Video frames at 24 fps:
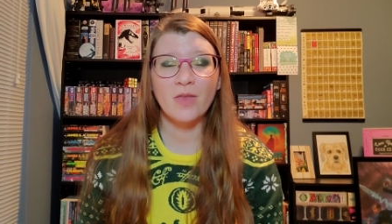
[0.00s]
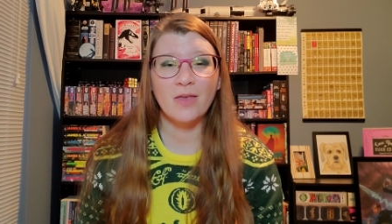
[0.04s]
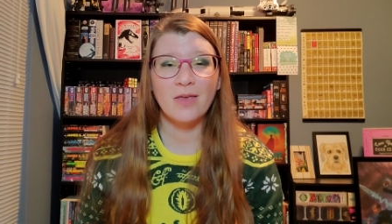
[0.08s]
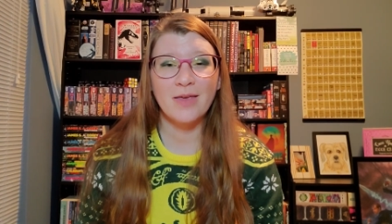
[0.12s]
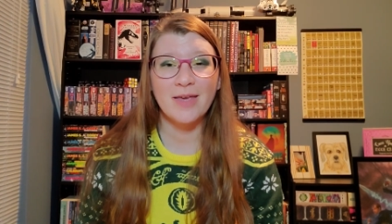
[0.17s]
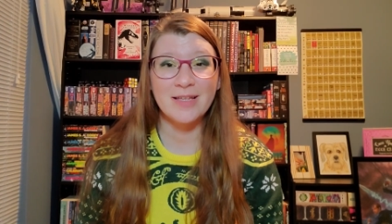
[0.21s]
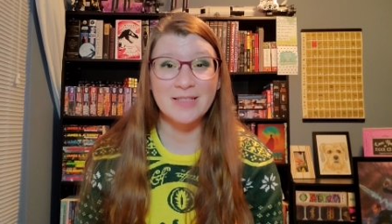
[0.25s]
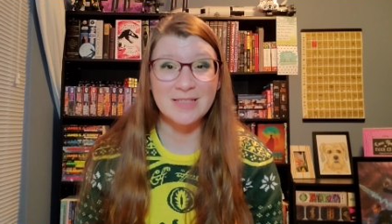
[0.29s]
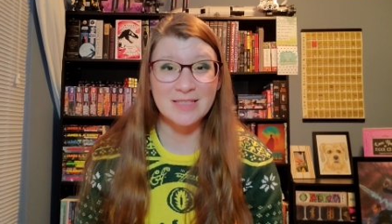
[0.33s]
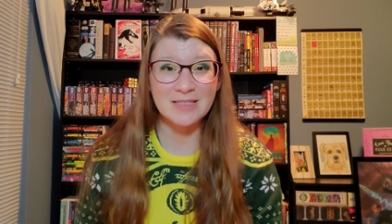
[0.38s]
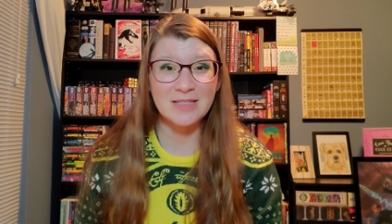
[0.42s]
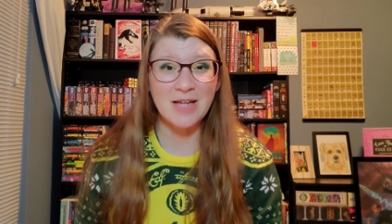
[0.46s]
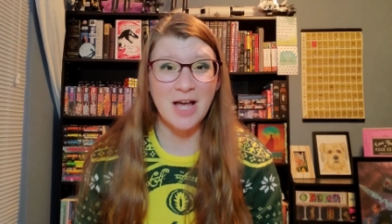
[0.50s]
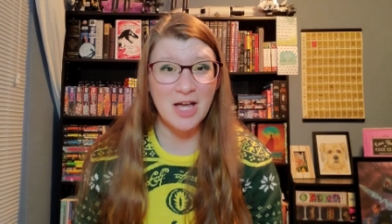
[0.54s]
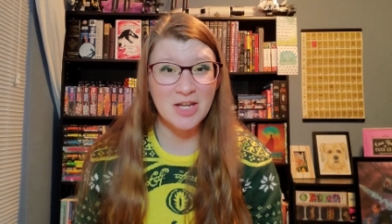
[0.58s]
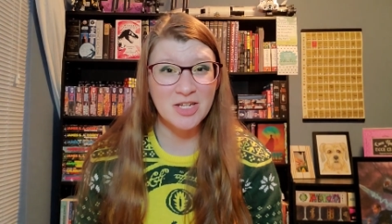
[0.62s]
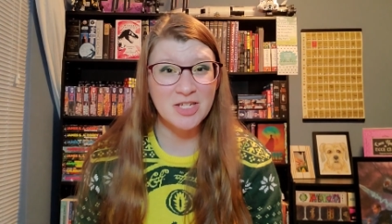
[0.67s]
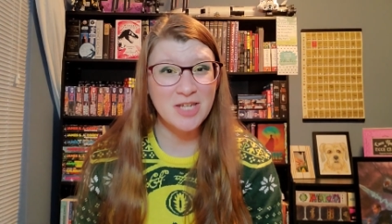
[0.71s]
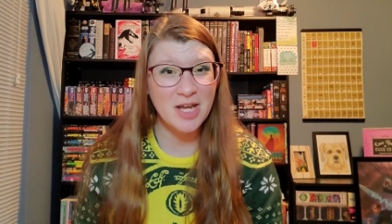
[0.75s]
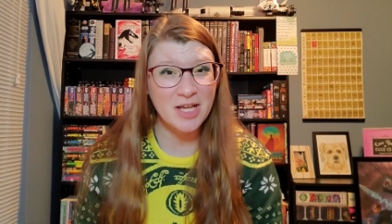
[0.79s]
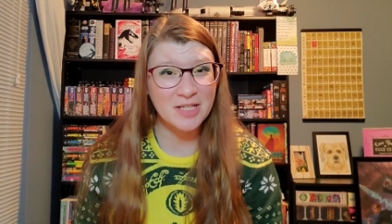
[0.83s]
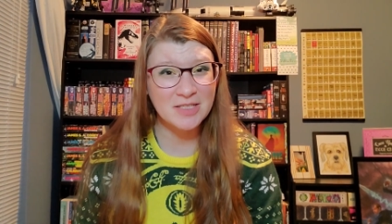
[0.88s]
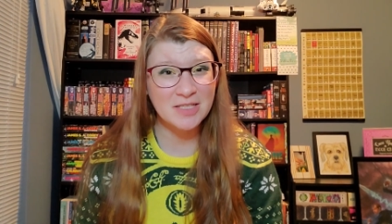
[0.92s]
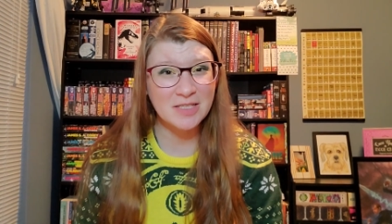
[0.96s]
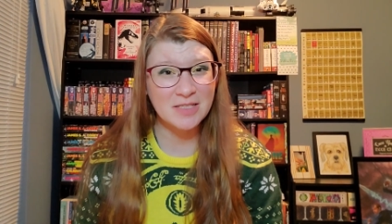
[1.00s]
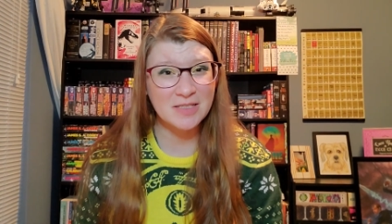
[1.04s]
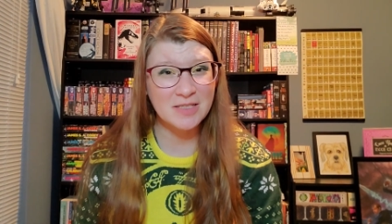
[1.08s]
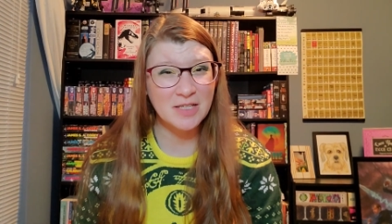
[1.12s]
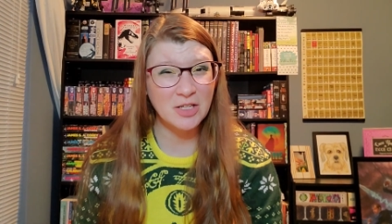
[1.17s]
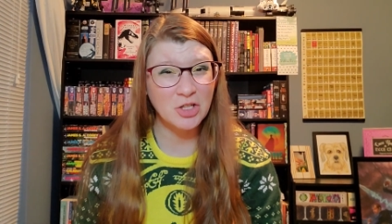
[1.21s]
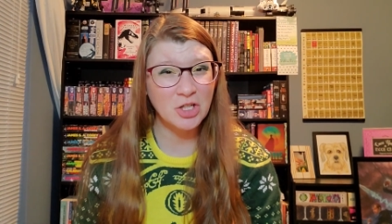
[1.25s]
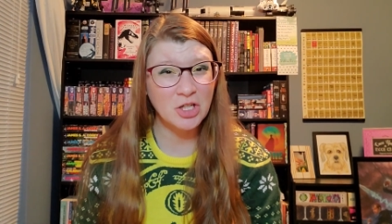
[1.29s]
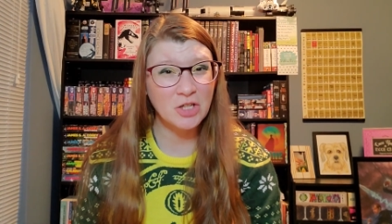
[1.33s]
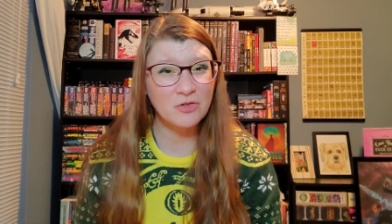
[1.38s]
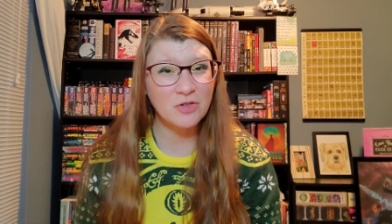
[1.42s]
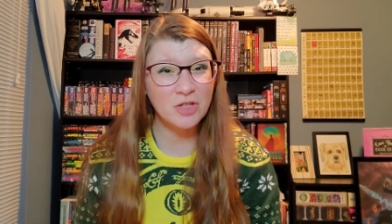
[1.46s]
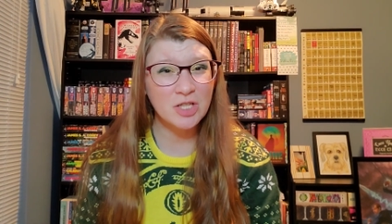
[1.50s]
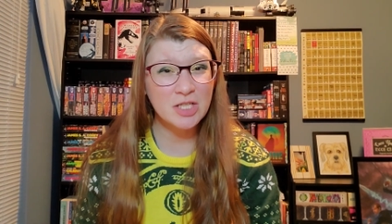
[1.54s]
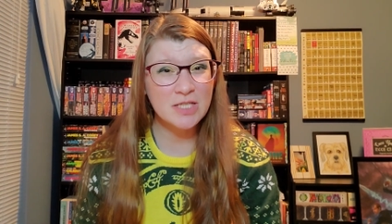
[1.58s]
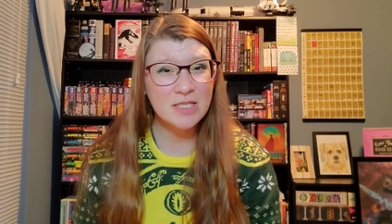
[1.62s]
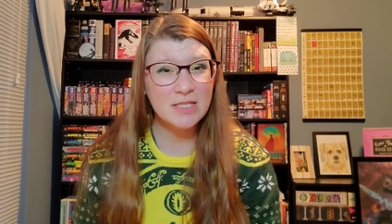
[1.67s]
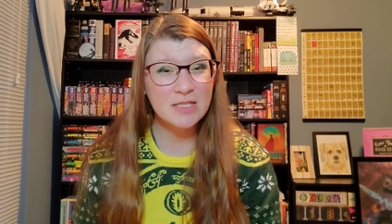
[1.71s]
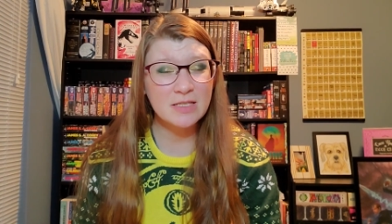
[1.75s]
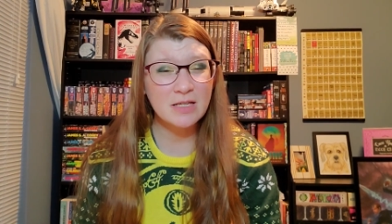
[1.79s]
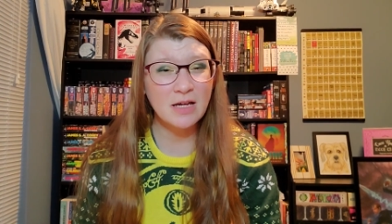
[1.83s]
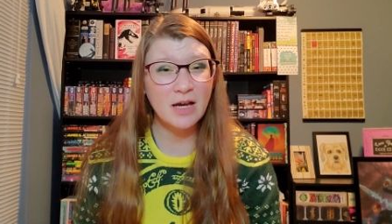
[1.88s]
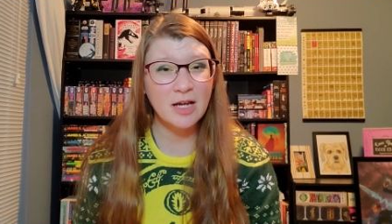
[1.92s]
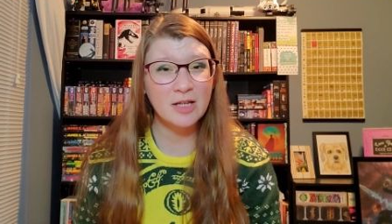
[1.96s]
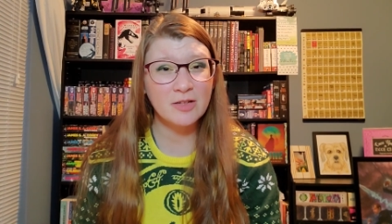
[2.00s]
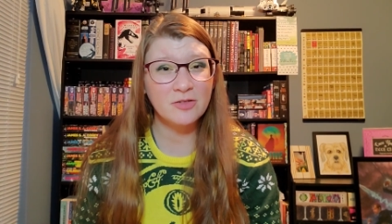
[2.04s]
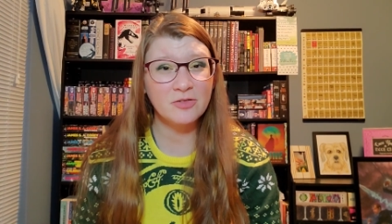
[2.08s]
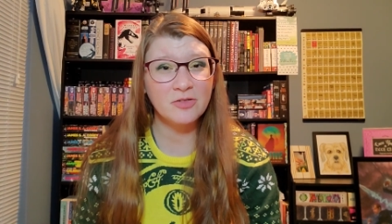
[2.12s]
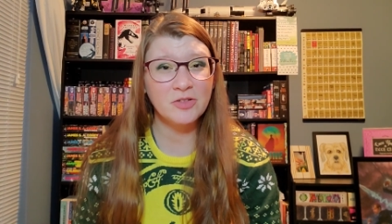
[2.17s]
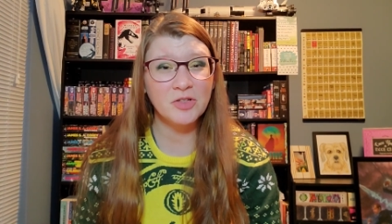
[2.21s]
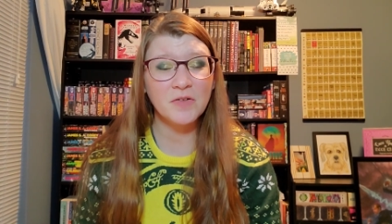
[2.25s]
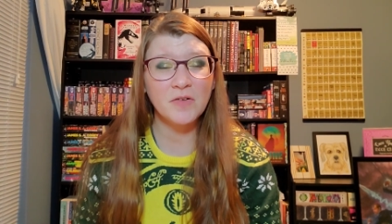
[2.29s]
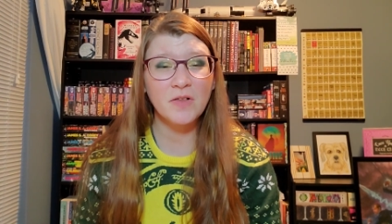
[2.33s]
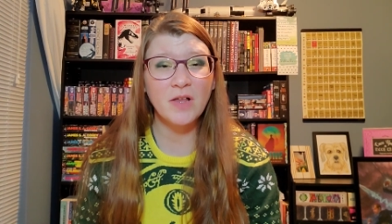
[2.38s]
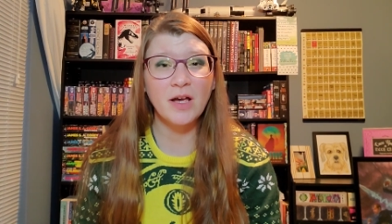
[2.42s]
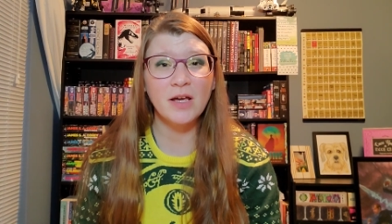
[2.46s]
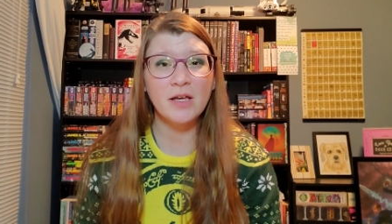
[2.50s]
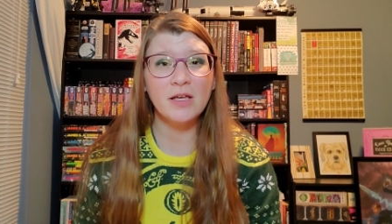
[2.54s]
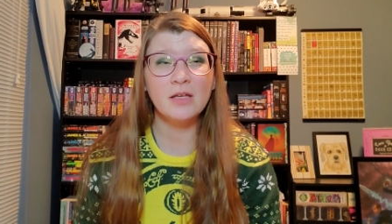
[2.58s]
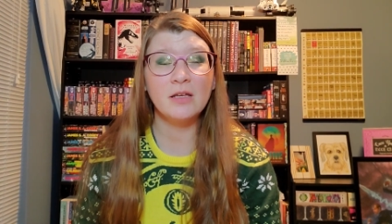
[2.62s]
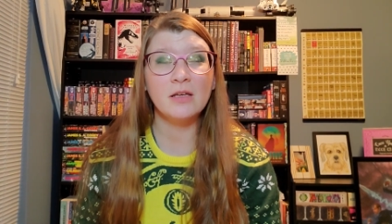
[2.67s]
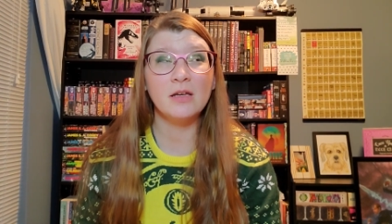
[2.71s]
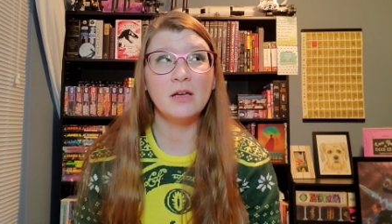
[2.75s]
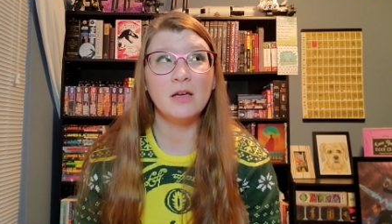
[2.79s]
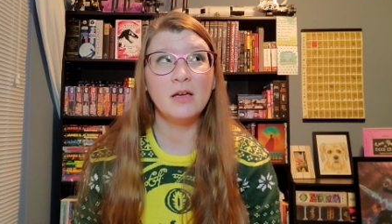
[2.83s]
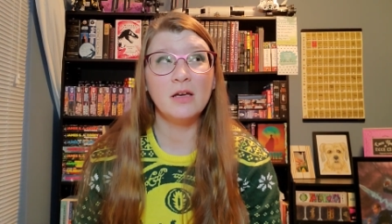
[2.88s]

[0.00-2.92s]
It's an unnecessary risk, I feel like.